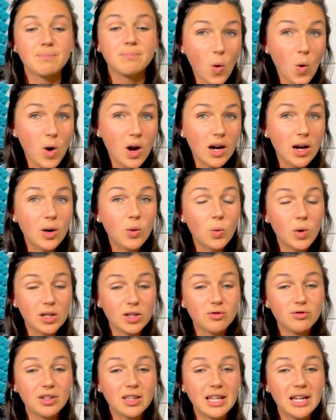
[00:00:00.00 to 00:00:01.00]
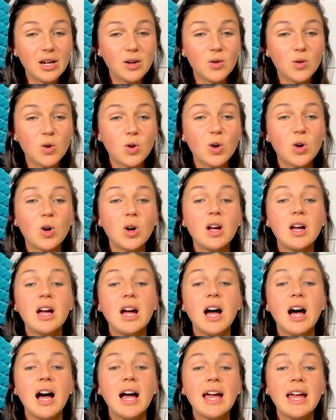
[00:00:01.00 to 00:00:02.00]
Or what's really cool
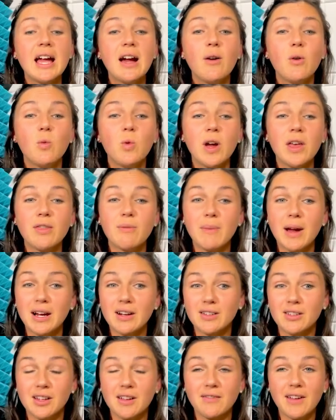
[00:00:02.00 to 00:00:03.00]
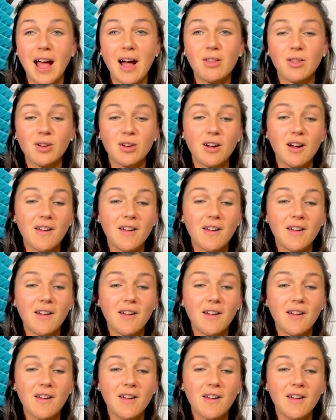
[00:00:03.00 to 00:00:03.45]
with Microsoft Outlook